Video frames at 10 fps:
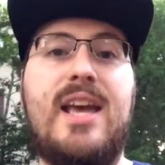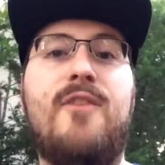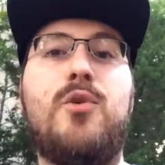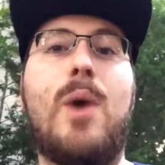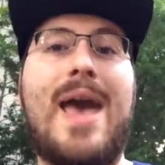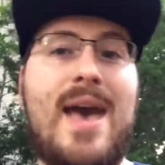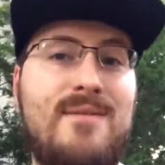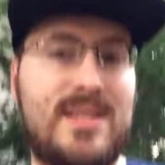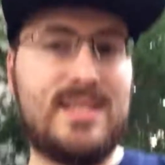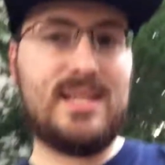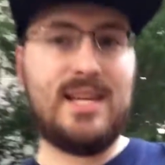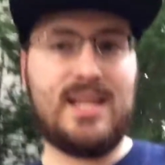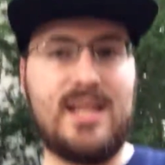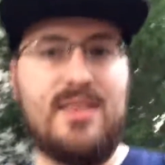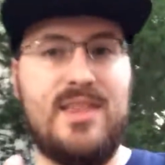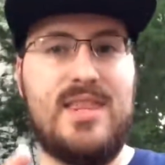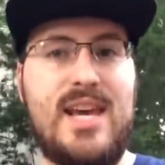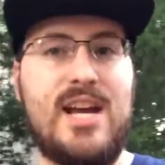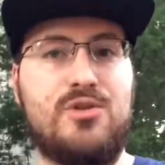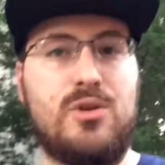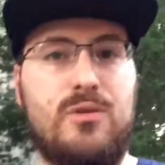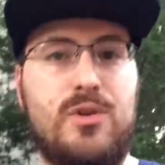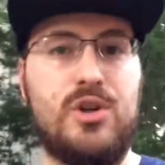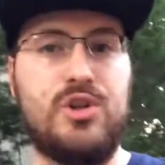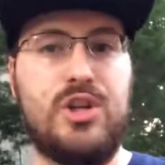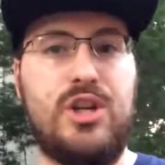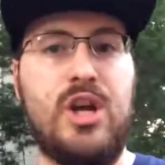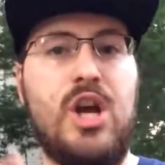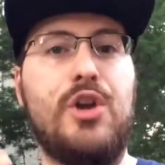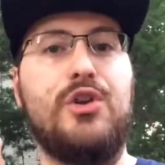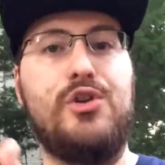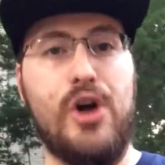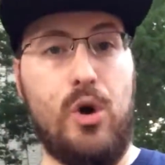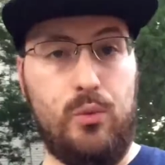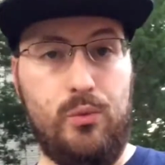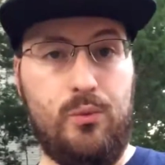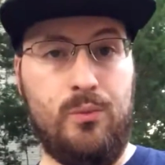If you haven't seen the theatrical version, don't.